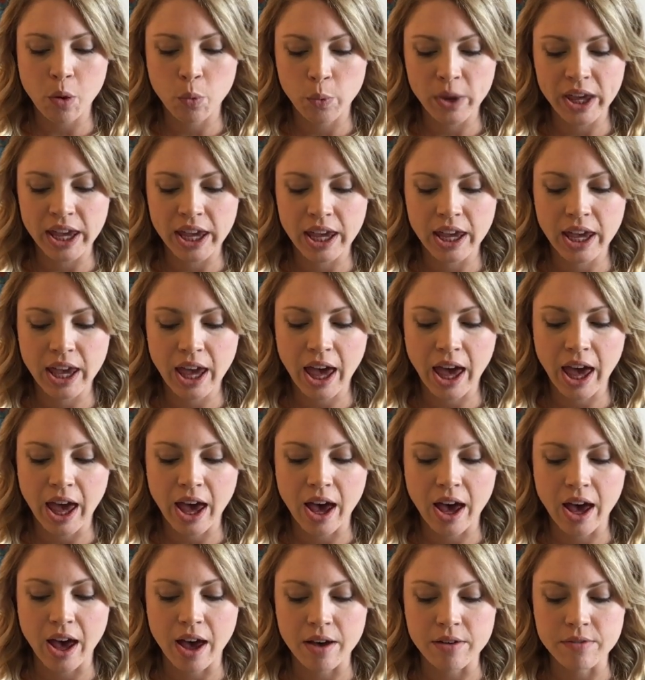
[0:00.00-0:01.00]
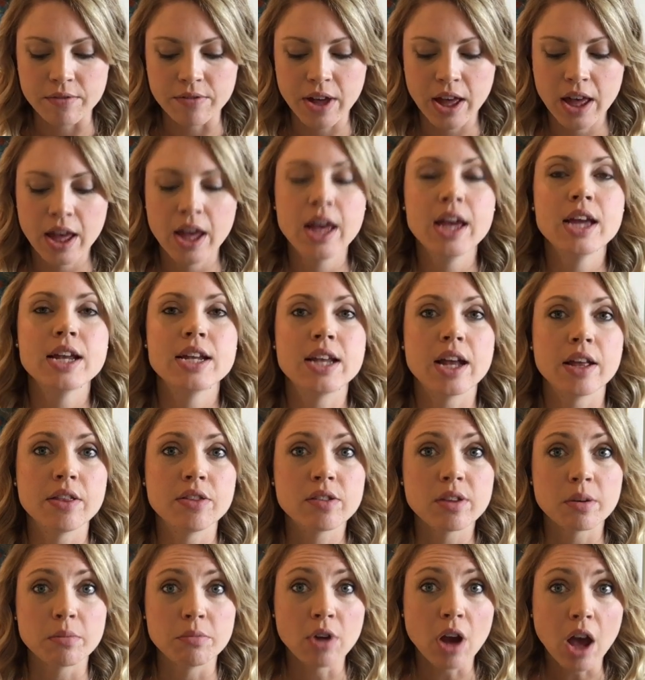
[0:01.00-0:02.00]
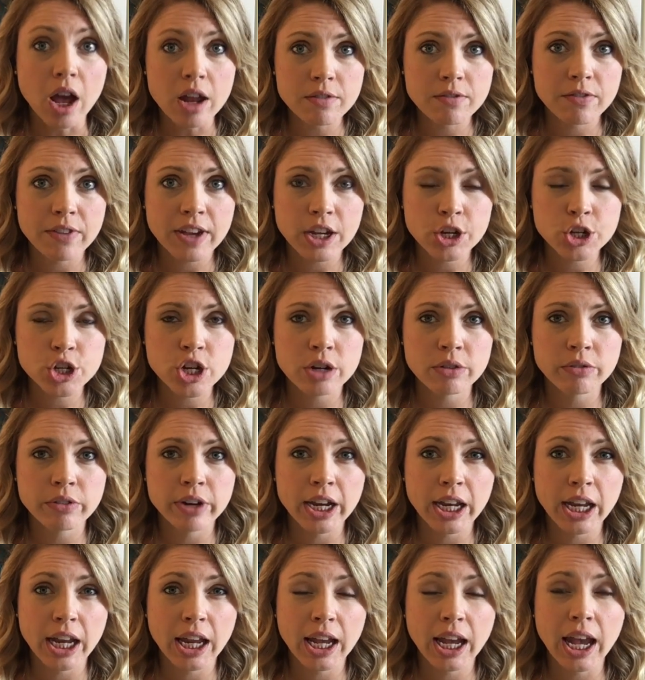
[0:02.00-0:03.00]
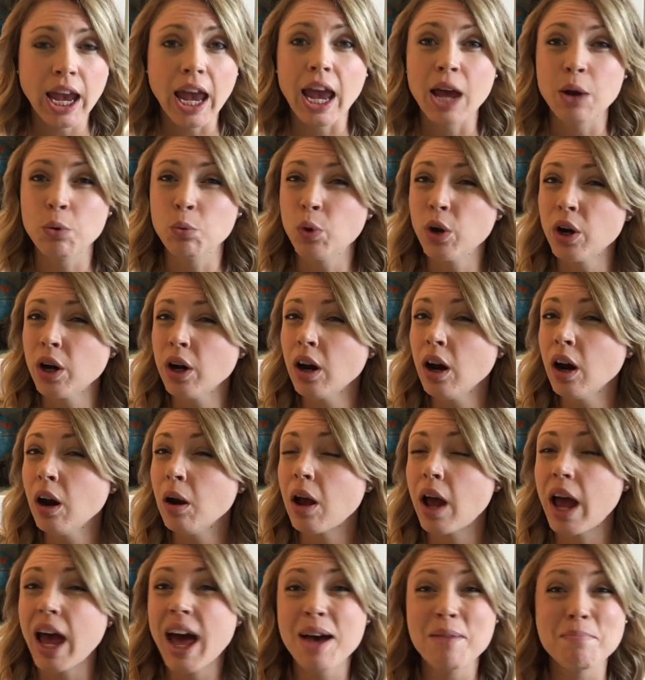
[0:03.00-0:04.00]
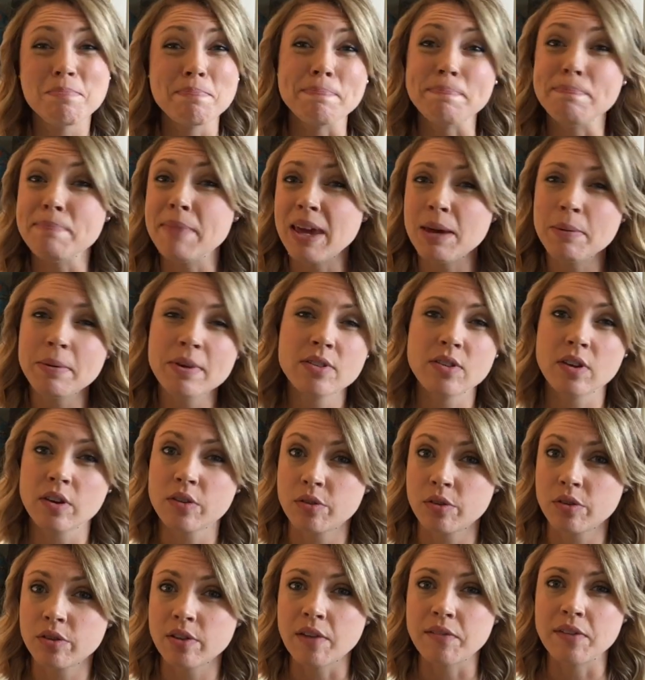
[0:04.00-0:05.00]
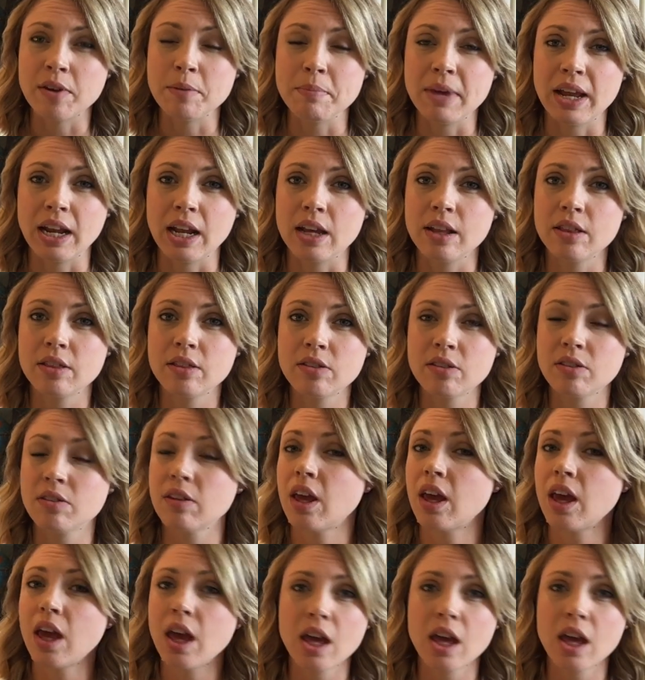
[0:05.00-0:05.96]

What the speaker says: we have done some nonfiction reading, and we're at maybe 6 or 7 minutes,